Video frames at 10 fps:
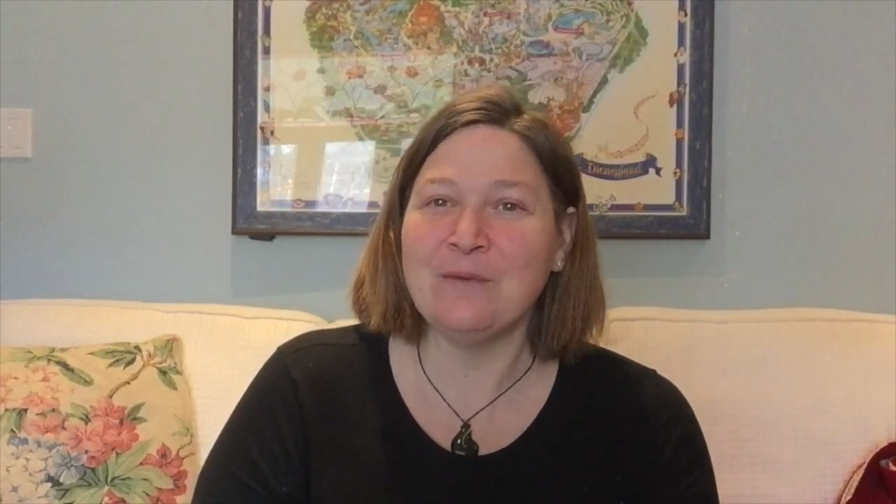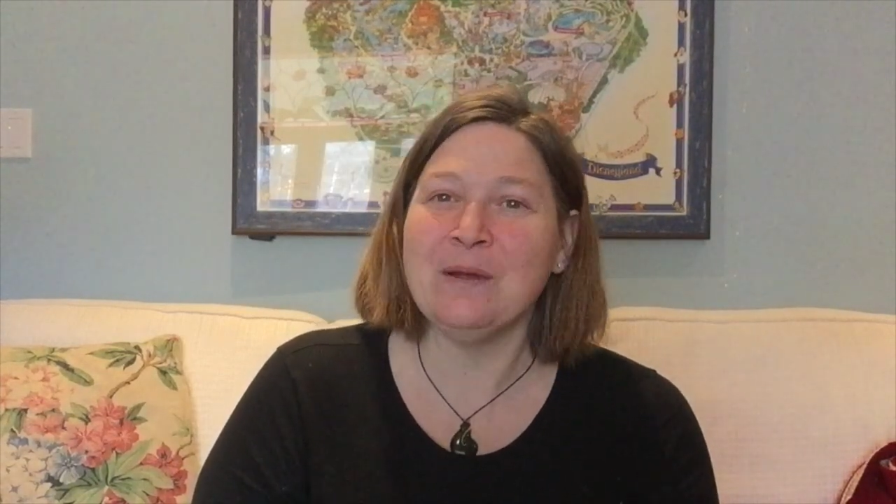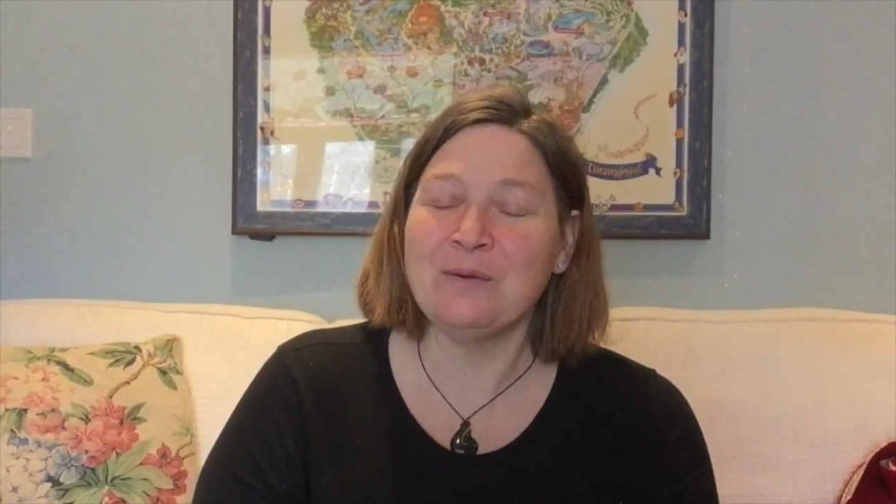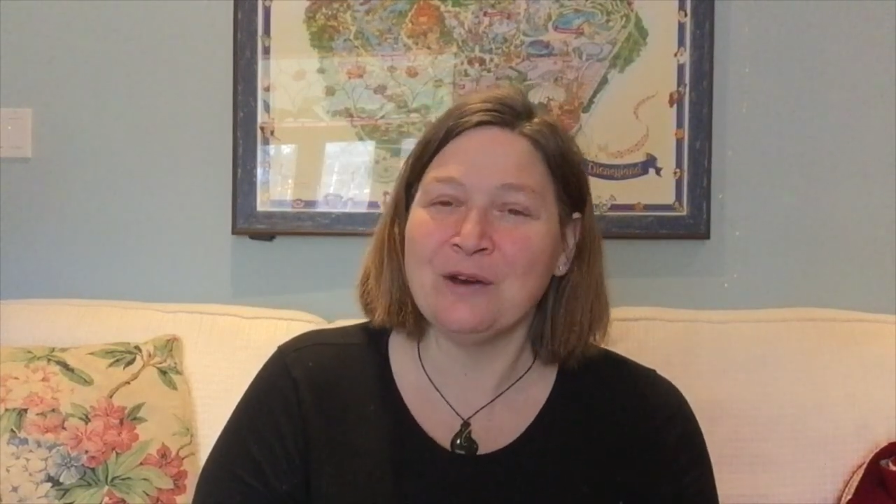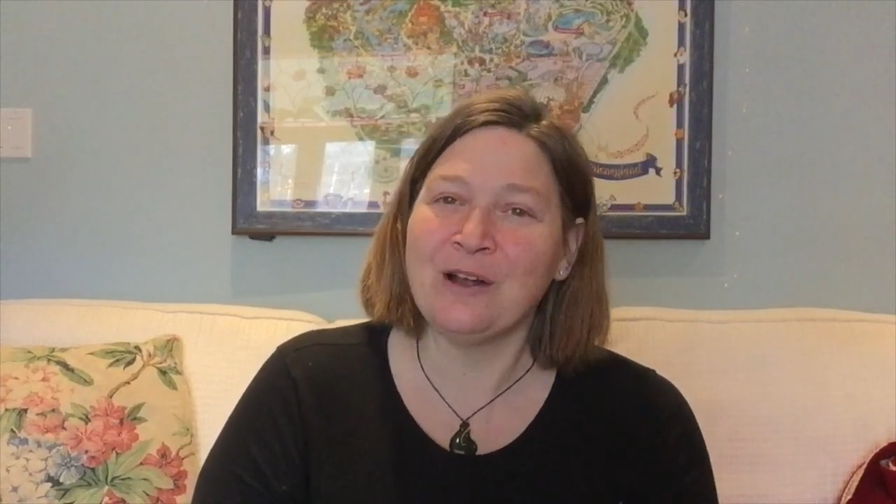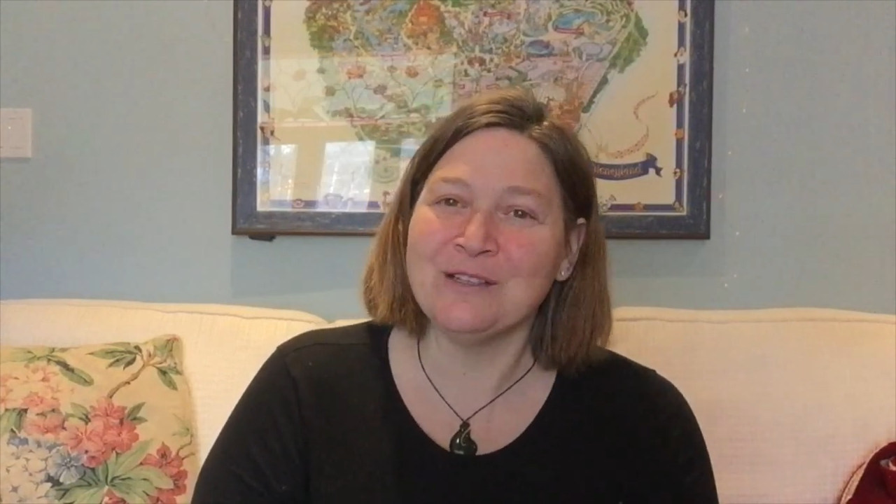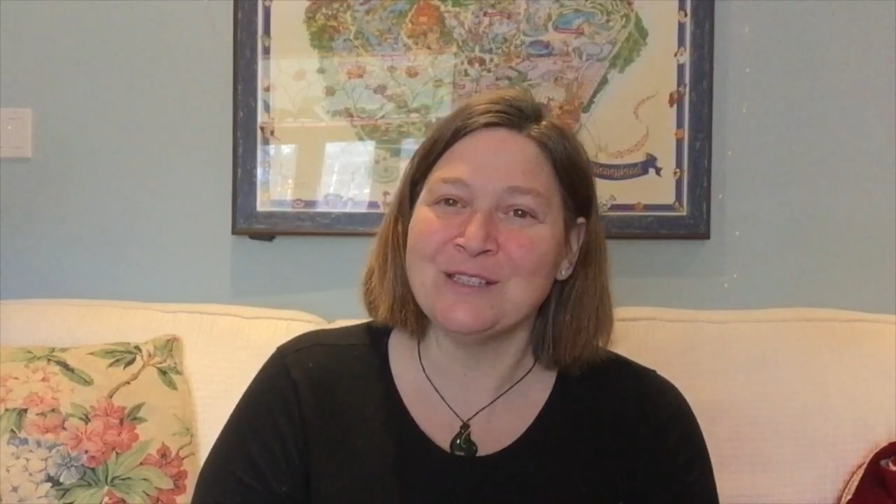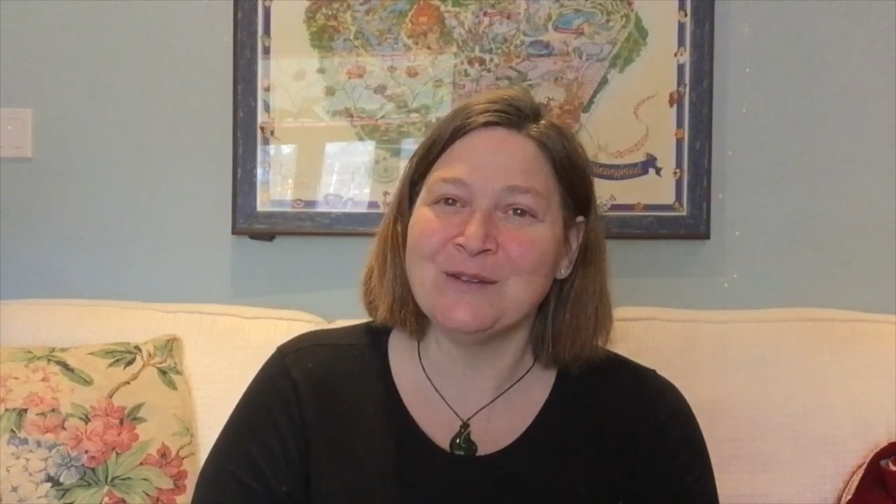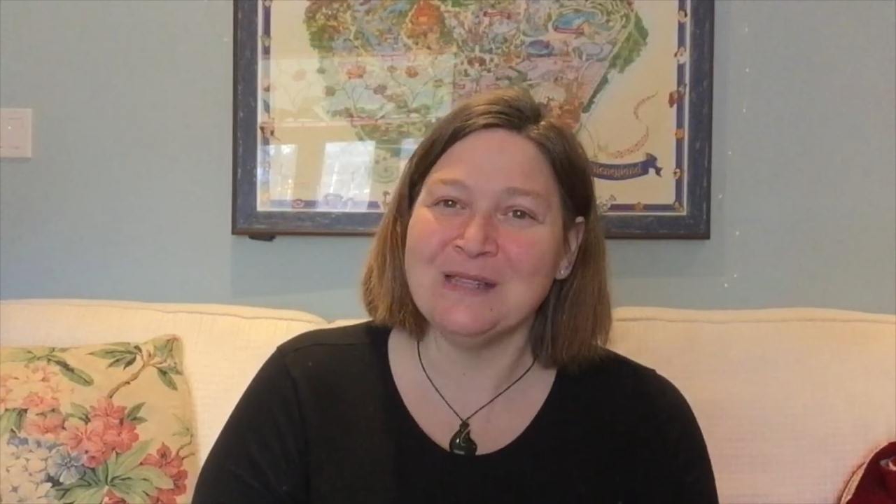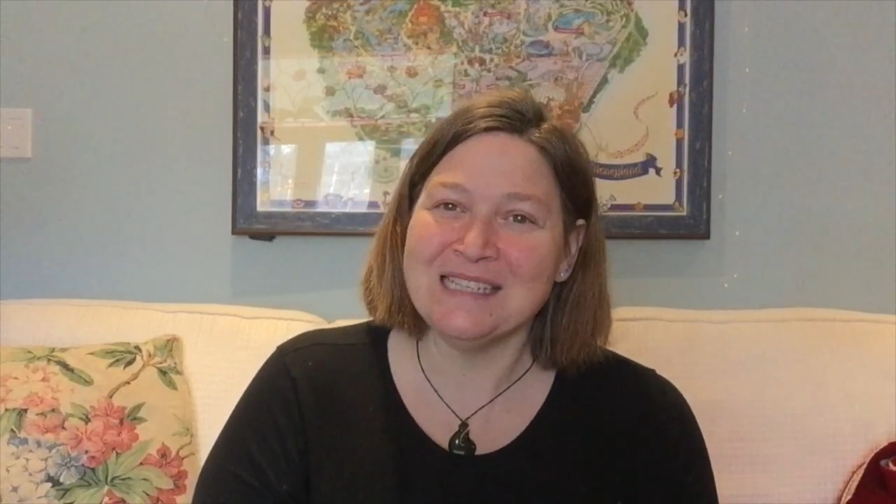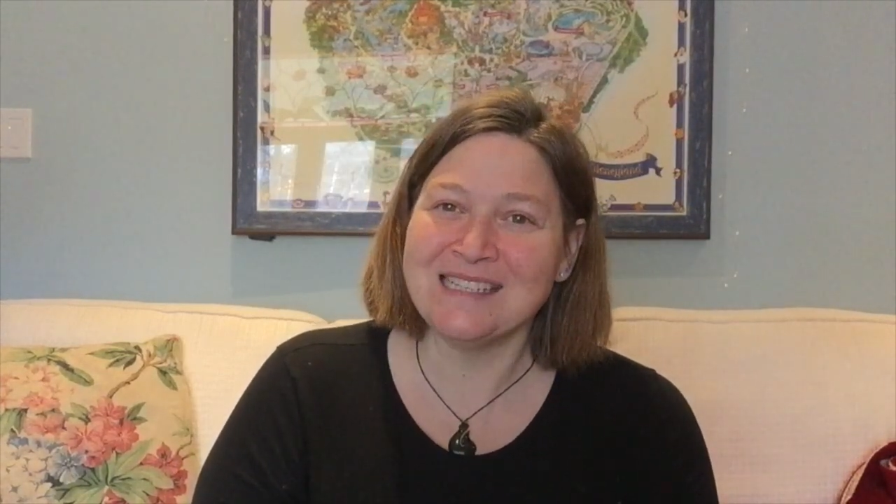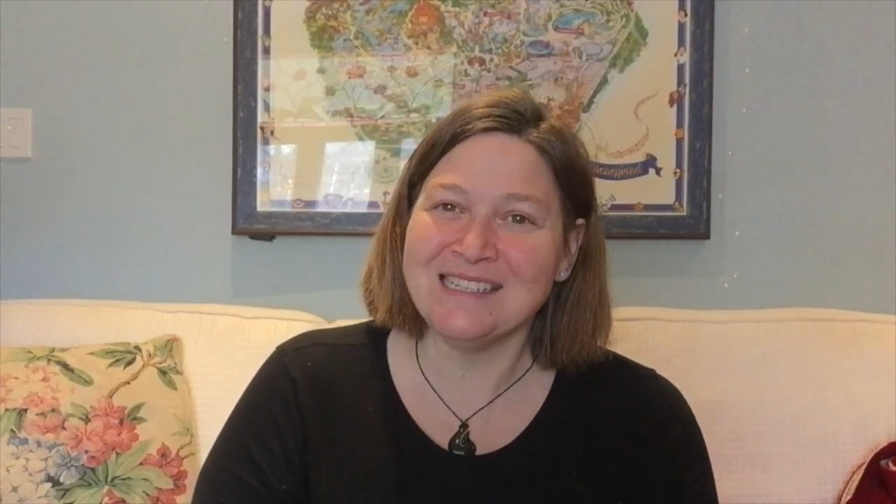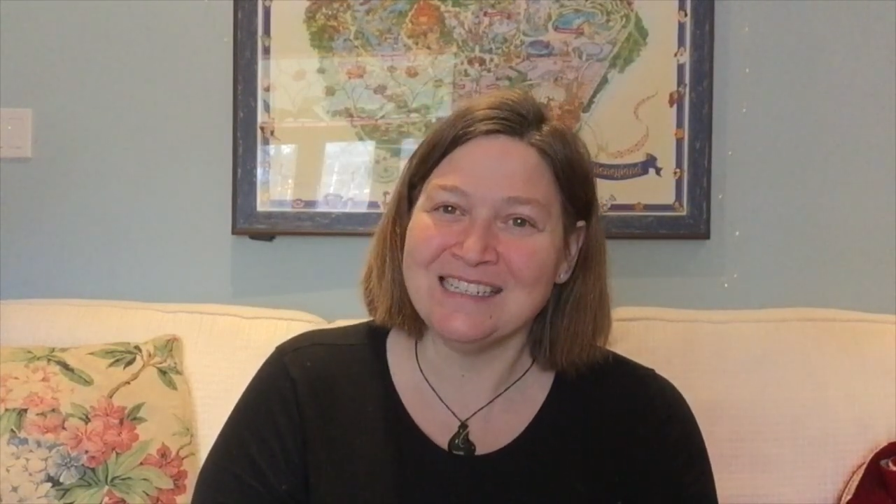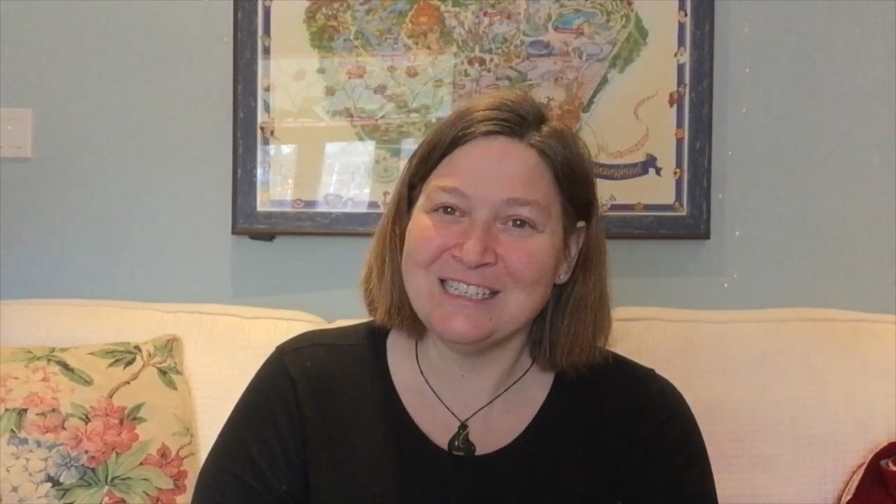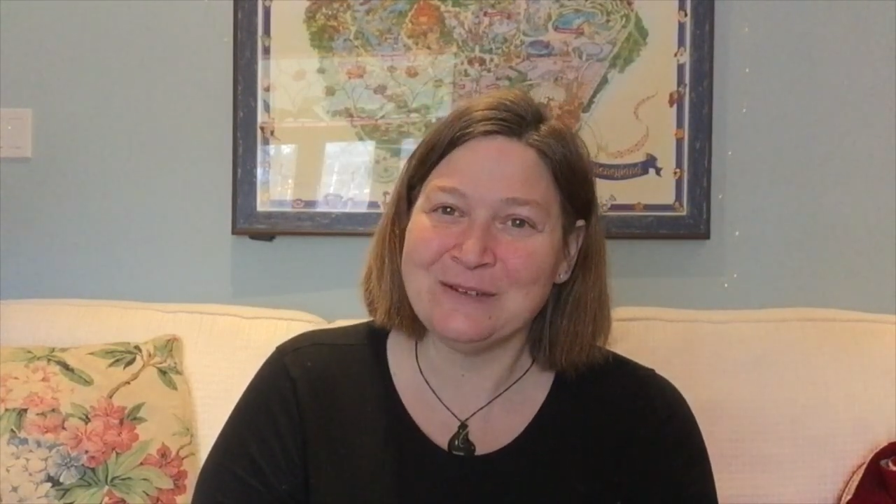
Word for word: we were also listening